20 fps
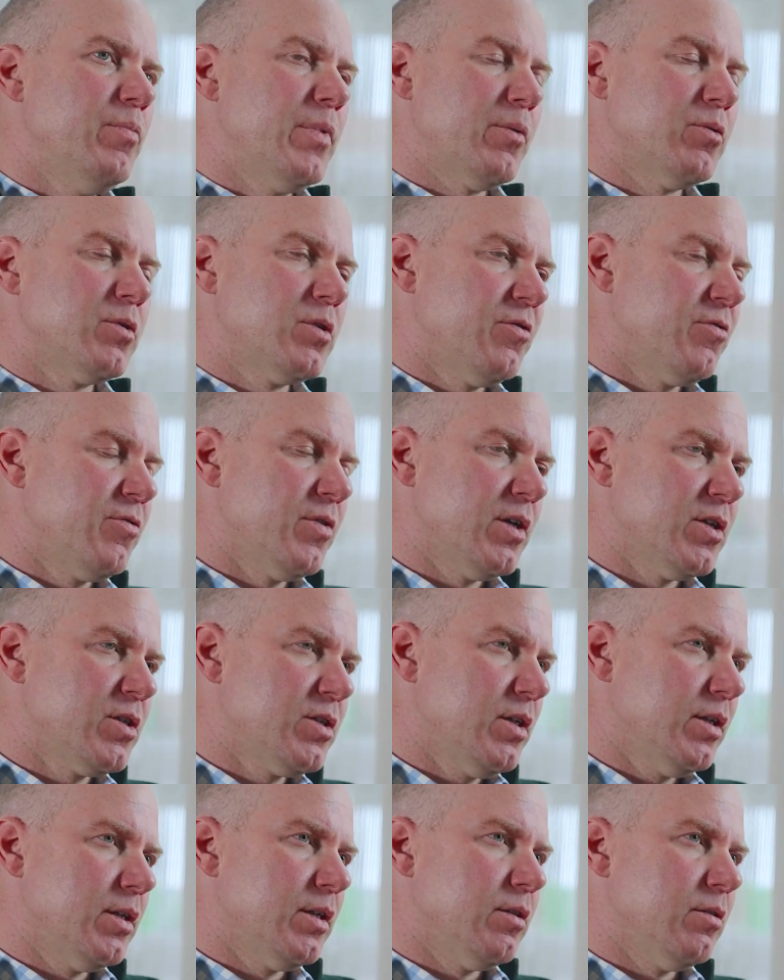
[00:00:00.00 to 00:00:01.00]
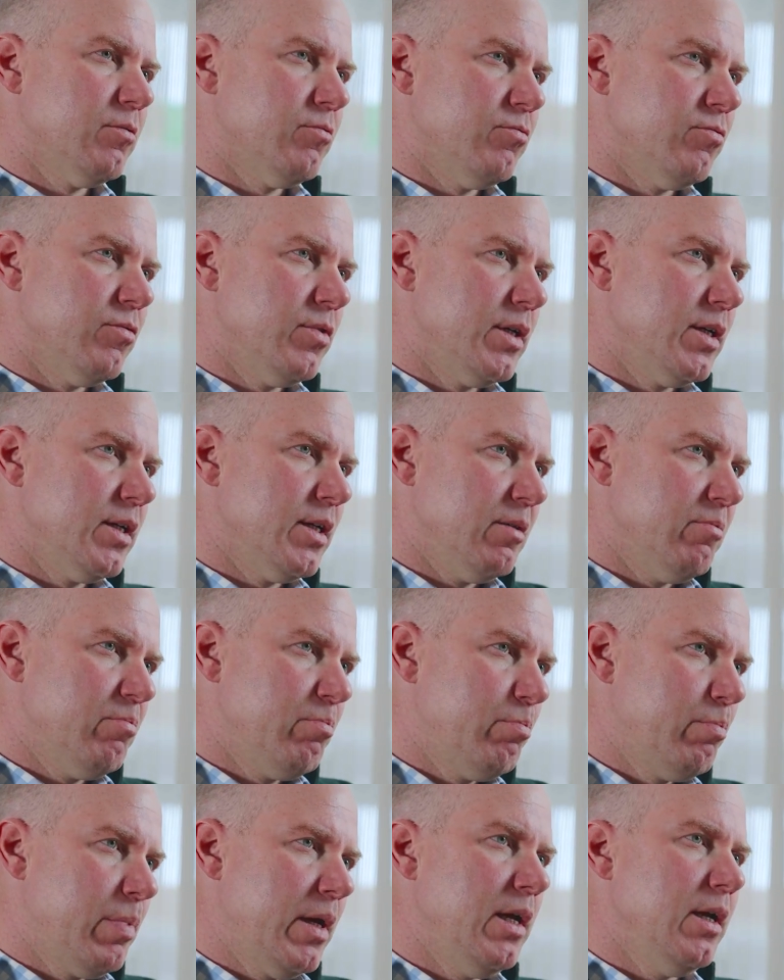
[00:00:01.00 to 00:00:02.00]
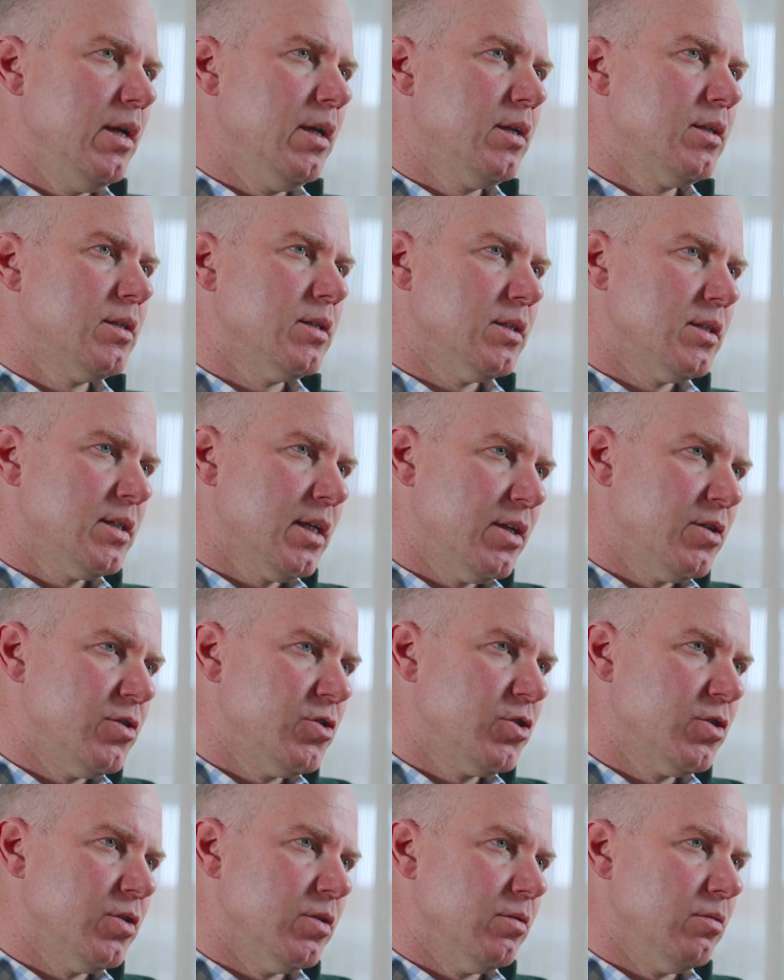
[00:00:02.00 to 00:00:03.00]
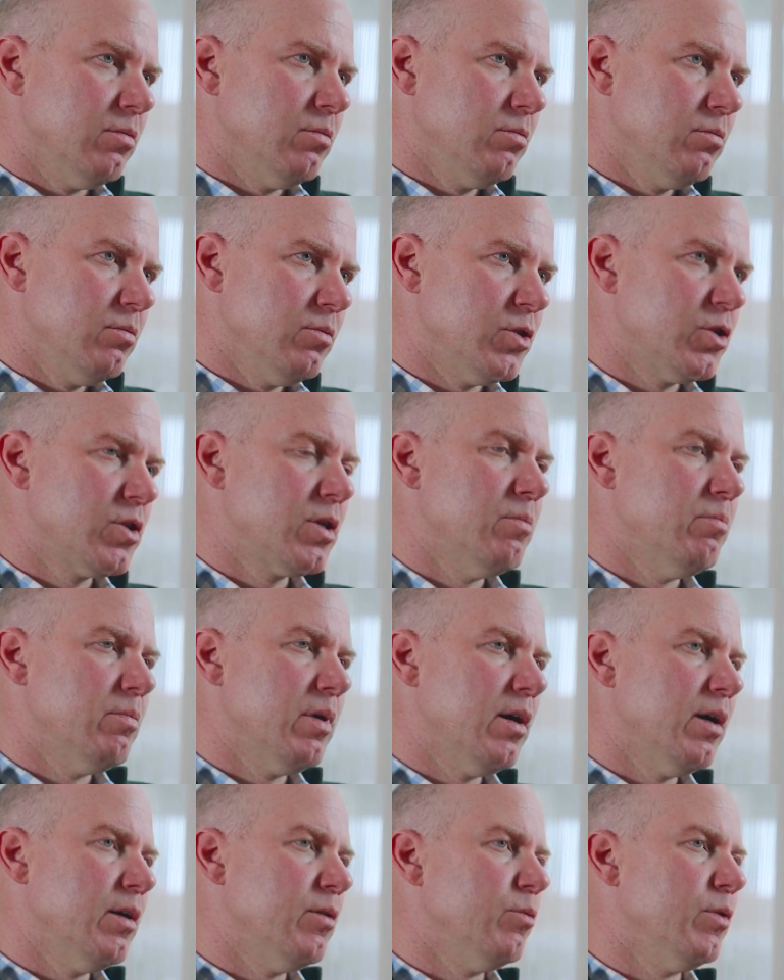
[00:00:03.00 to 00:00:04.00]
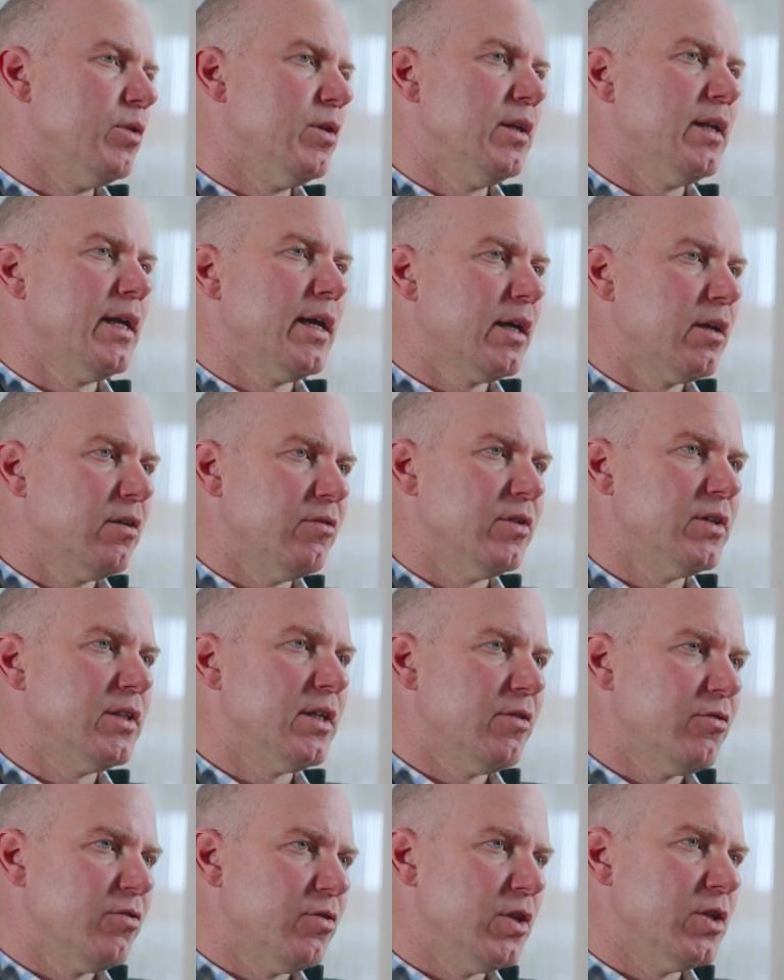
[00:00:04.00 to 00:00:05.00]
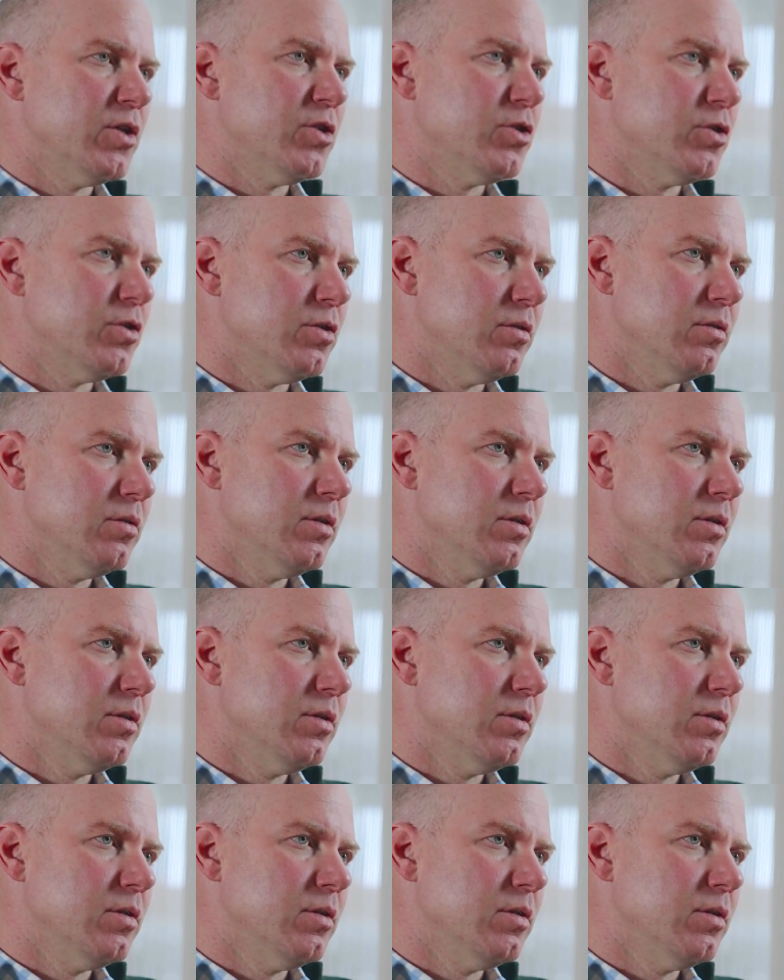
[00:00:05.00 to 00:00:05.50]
That was the first study that really piqued attention, which combined with a lack of a definition